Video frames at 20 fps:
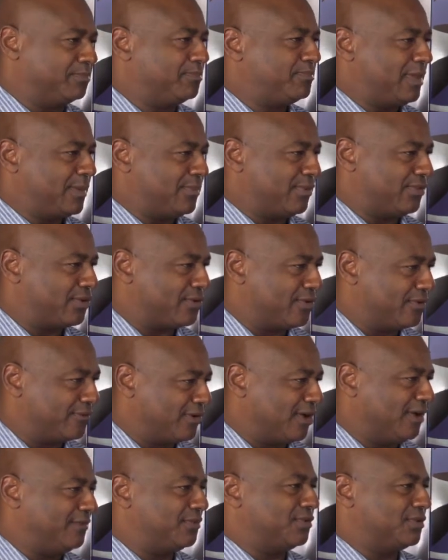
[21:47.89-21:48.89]
people that are
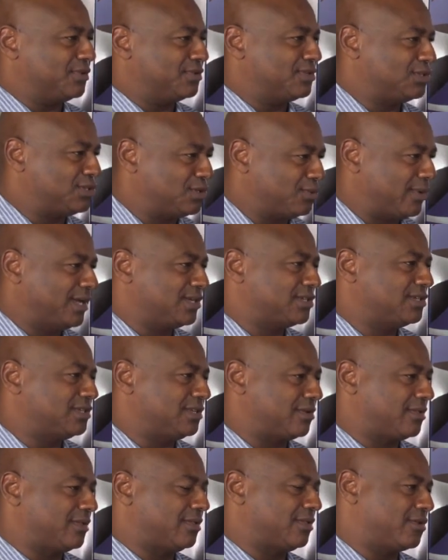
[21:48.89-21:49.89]
involved in those situations
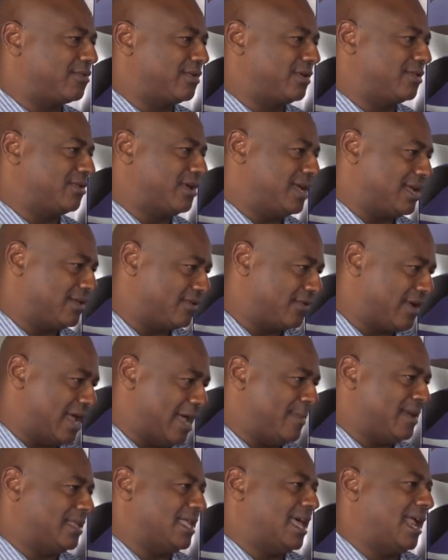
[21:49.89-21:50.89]
that are either
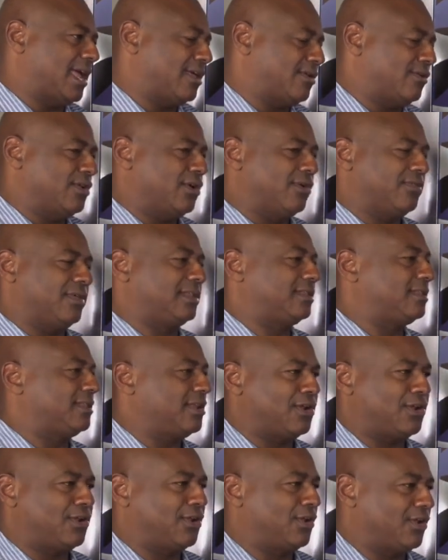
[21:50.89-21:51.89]
aiming that at you know that
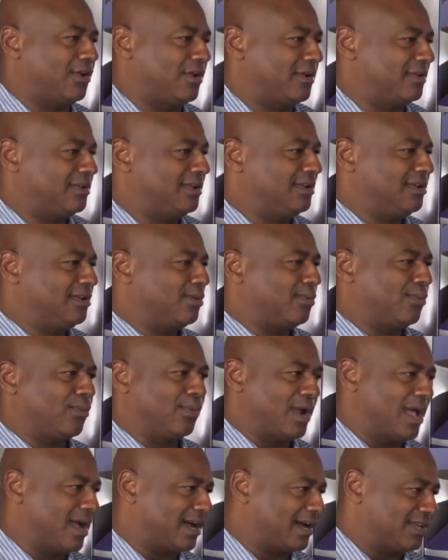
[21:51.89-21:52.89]
no, we're
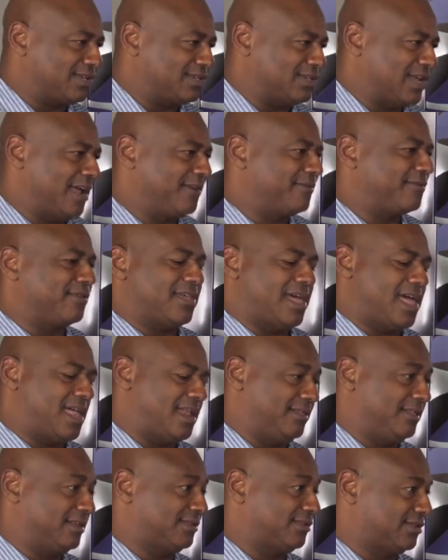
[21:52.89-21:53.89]
not going to stand for that,
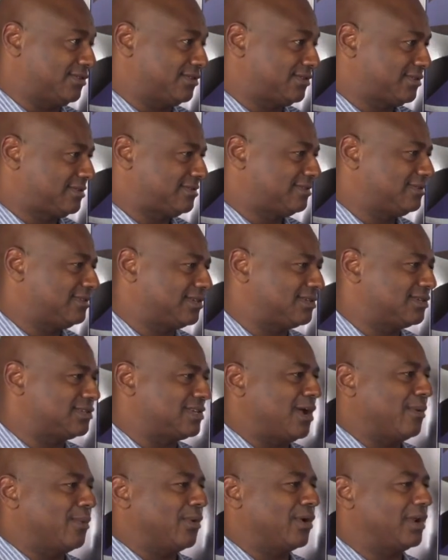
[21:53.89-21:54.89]
and this is
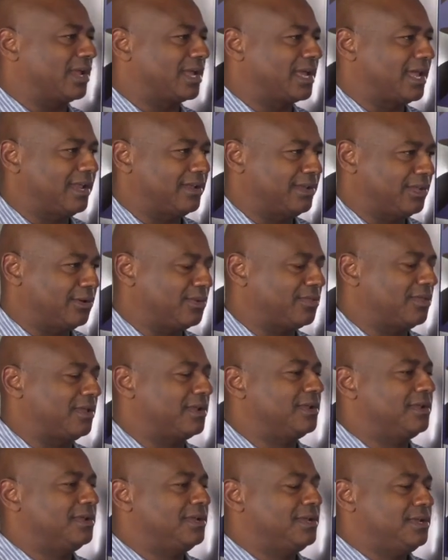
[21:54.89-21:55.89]
how we're going to kind of deal with it.
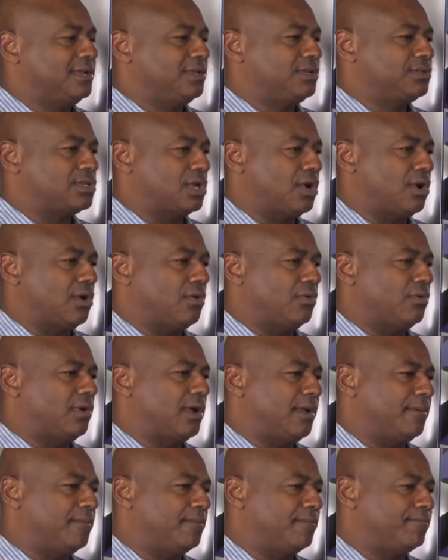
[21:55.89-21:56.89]

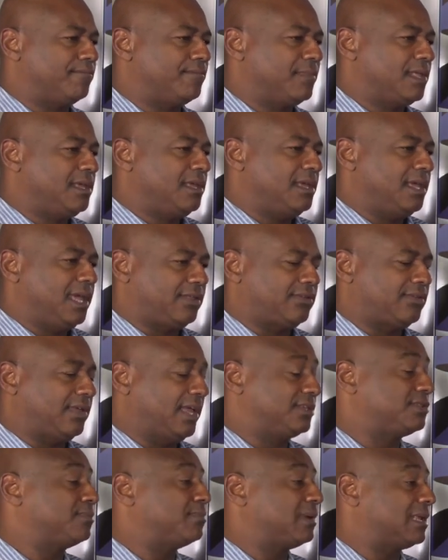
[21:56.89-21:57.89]
So
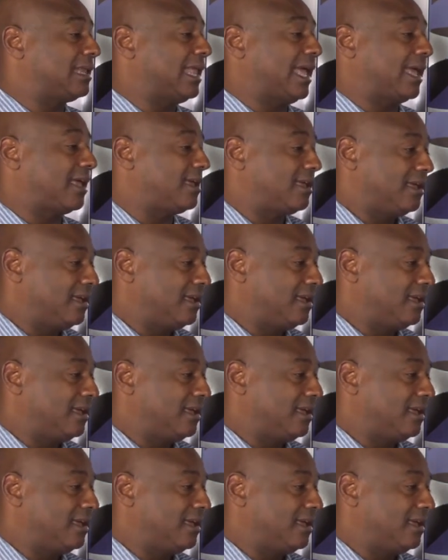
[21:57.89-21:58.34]
but like